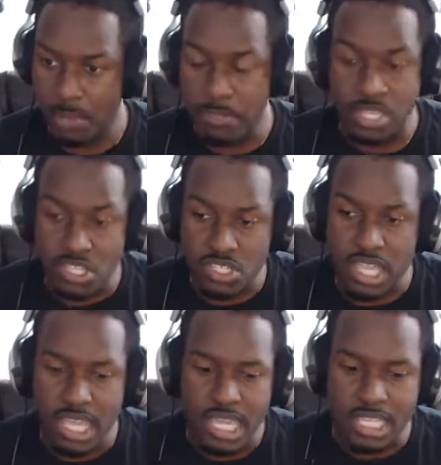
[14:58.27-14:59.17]
because
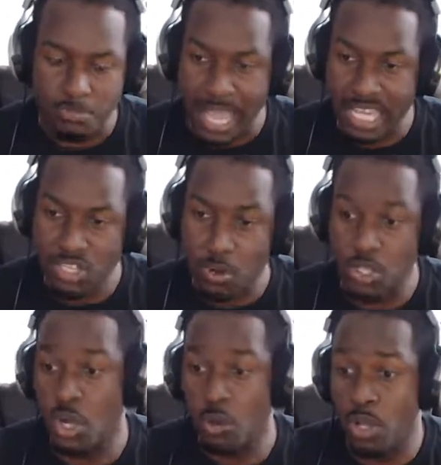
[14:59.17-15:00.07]
his backstory
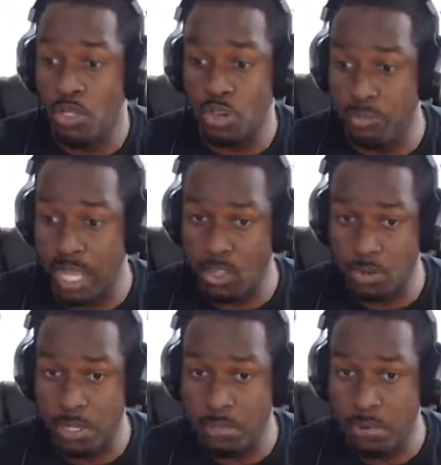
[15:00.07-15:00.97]
is not well known by a lot
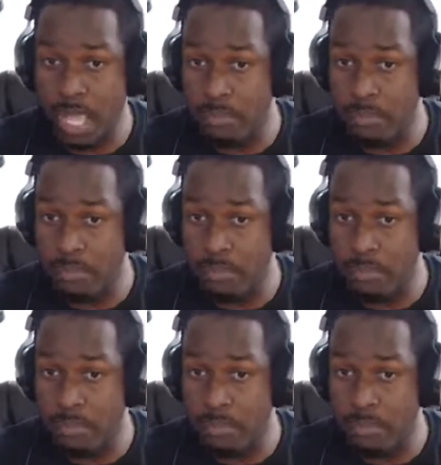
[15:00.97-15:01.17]
of people, and